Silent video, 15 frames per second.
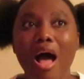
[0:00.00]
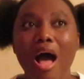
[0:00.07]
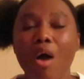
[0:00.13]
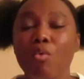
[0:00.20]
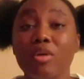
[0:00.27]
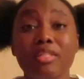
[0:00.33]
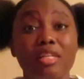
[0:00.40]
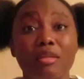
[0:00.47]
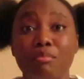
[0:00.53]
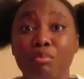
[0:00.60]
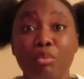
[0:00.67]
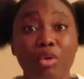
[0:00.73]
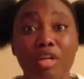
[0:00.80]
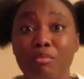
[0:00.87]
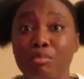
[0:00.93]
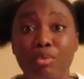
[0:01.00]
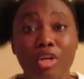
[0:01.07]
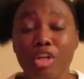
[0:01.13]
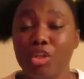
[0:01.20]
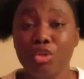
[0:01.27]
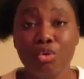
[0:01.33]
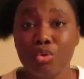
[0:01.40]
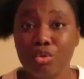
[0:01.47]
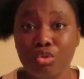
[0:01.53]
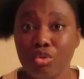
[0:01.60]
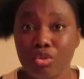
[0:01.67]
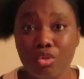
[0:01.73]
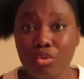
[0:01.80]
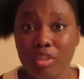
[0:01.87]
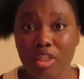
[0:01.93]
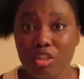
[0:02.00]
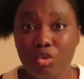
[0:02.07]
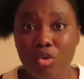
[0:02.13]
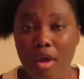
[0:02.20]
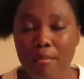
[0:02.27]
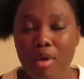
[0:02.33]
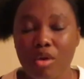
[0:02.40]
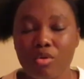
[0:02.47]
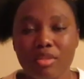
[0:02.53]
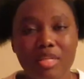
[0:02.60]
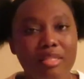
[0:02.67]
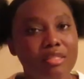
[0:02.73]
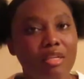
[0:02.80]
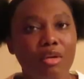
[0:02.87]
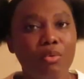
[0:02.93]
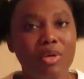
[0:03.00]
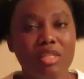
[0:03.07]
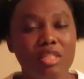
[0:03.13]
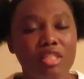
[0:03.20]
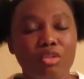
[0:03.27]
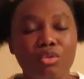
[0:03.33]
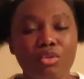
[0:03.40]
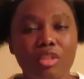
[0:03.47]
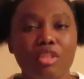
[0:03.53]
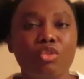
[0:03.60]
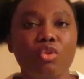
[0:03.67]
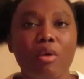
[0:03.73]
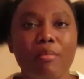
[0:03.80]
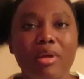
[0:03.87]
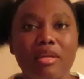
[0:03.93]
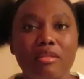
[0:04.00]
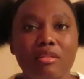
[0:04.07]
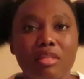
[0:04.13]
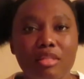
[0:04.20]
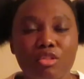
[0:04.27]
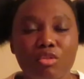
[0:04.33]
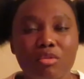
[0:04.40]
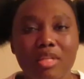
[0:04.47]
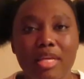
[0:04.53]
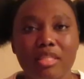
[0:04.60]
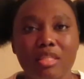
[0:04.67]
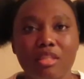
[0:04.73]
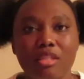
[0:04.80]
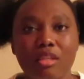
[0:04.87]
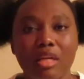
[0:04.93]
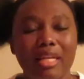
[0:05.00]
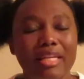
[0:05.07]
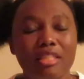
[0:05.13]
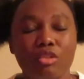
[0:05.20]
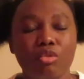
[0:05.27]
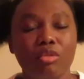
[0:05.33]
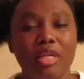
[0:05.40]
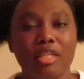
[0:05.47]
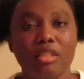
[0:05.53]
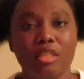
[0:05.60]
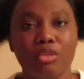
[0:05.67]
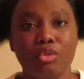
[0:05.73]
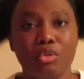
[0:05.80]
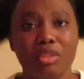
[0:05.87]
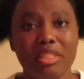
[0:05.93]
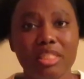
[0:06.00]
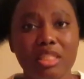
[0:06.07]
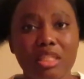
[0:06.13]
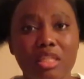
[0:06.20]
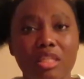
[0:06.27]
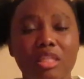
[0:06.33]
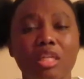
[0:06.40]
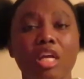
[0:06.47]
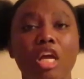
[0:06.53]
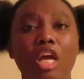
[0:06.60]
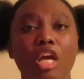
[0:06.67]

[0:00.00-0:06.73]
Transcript: I was a brand new to Korean drama because I started watching Korean drama since late 2013